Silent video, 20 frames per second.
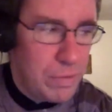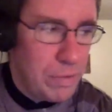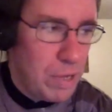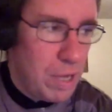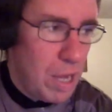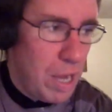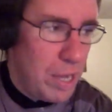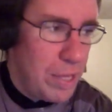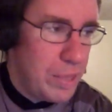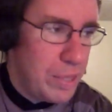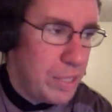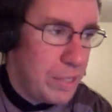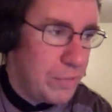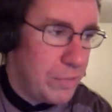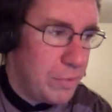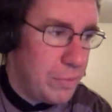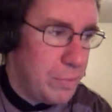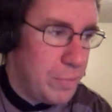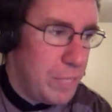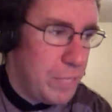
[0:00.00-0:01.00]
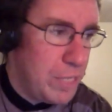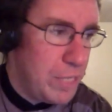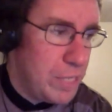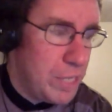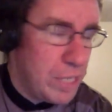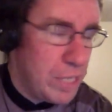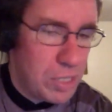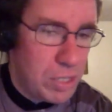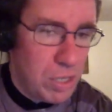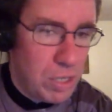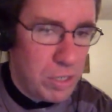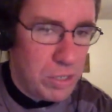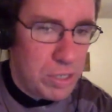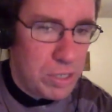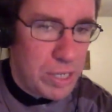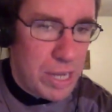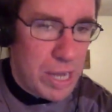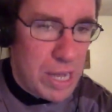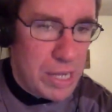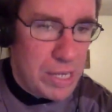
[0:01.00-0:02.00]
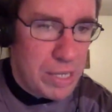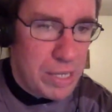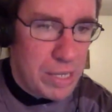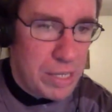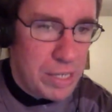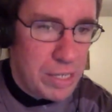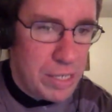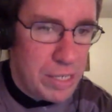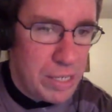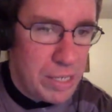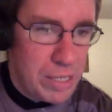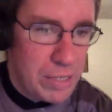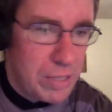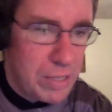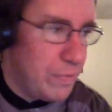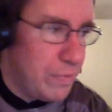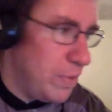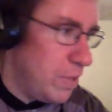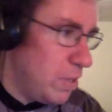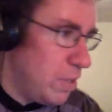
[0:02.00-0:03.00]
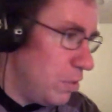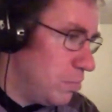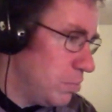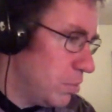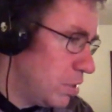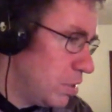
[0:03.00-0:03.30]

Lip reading: I think for me it takes longer to edit than it does to film.